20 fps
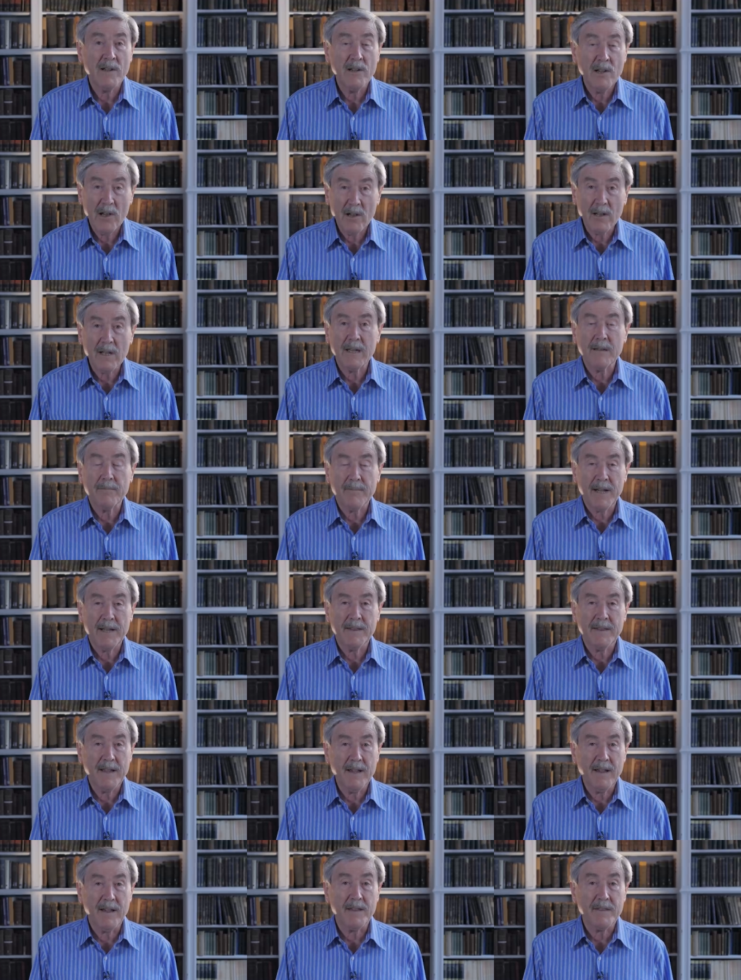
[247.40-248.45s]
lurking by
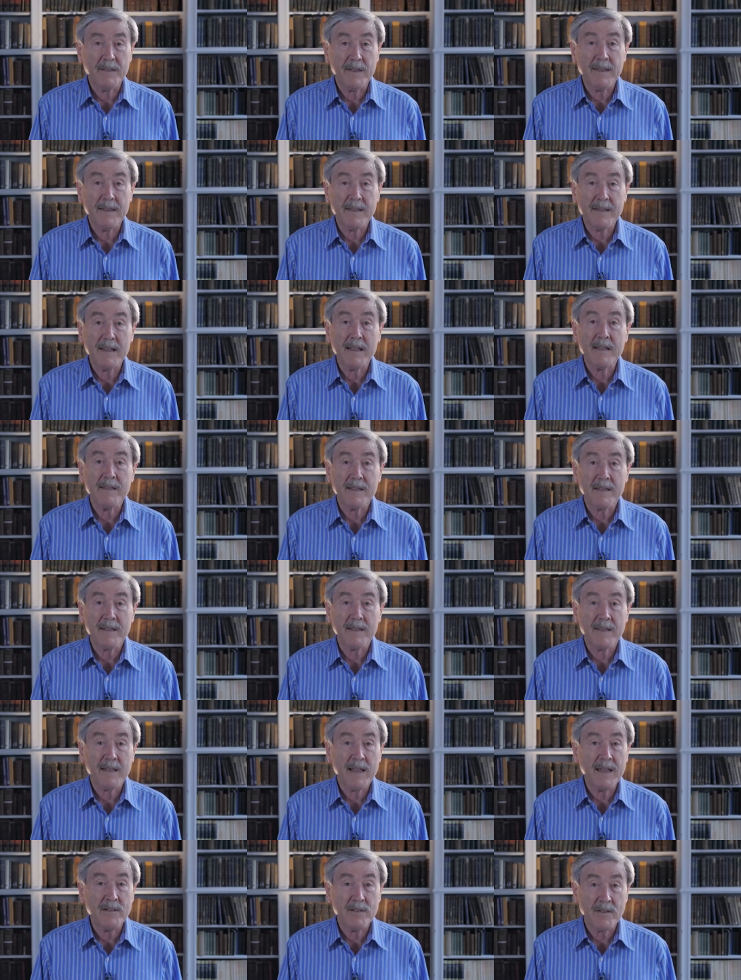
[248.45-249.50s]
the Earth in the sense
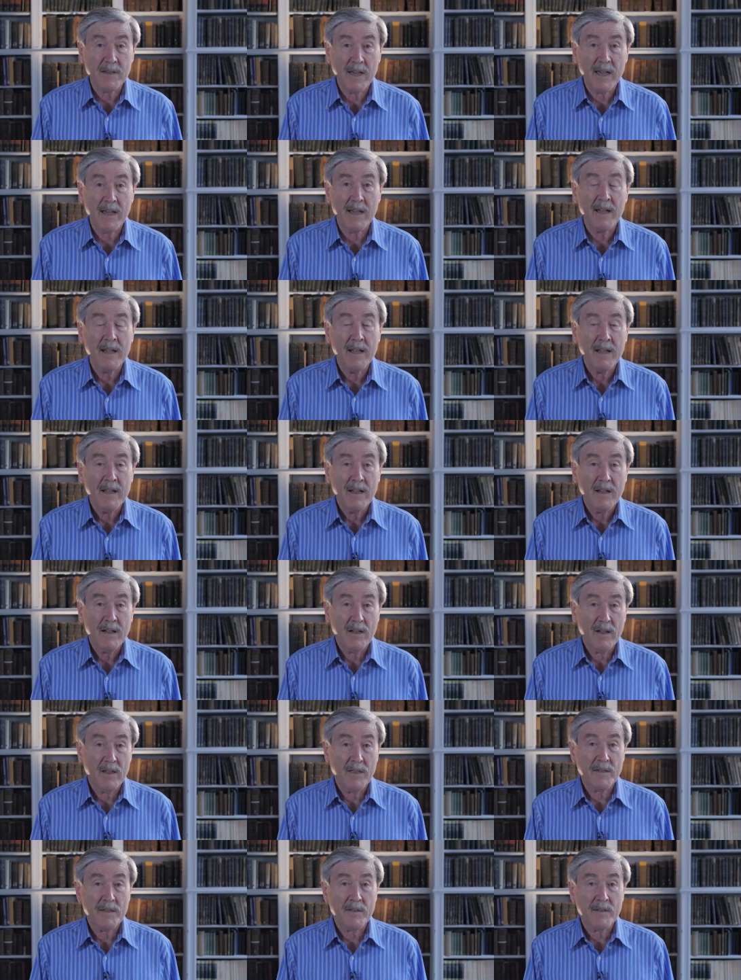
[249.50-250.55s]
that they share
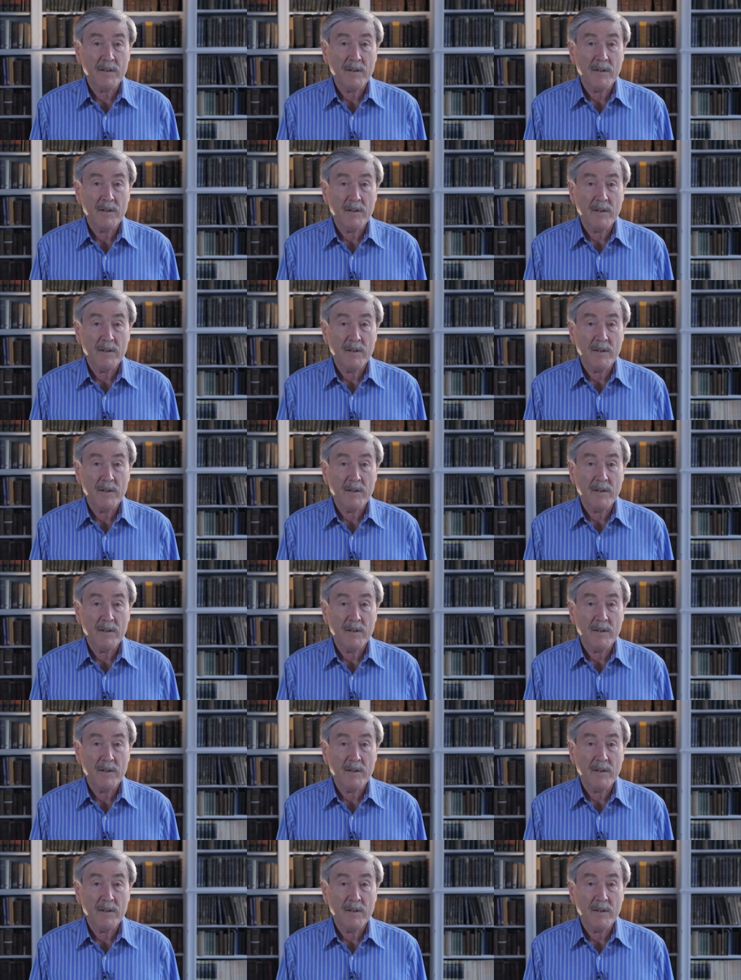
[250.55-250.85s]
Earth's